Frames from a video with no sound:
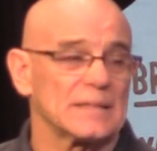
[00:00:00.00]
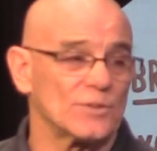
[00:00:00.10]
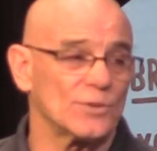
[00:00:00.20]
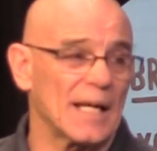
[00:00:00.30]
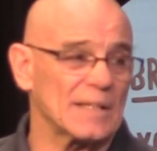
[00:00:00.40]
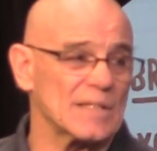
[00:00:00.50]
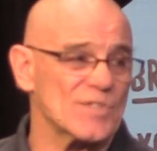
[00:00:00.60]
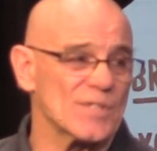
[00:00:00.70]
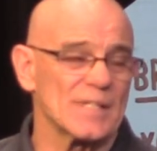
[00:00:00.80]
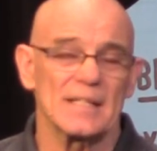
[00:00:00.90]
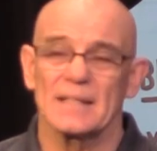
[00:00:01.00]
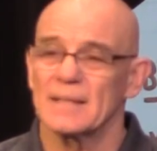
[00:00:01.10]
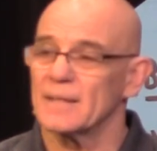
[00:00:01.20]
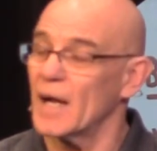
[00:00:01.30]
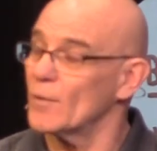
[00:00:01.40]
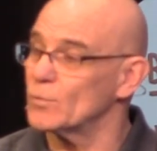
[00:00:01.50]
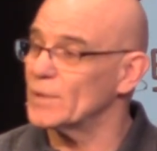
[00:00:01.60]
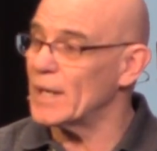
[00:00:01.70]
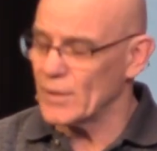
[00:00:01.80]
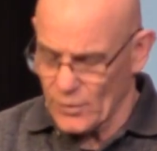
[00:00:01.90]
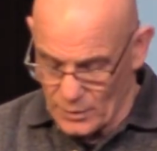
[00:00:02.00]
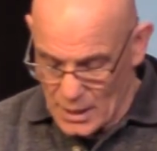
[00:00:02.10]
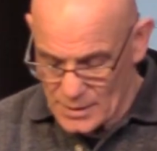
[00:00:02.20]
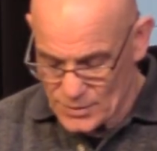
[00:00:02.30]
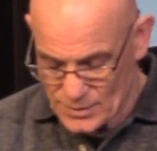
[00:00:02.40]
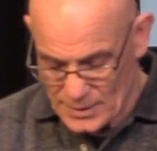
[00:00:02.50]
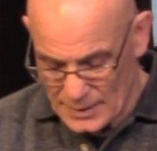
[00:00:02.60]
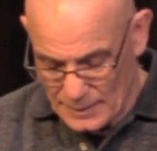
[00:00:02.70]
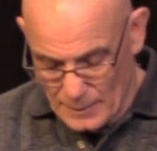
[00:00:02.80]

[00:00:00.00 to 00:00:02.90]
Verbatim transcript: and do not listen. God will not hear us.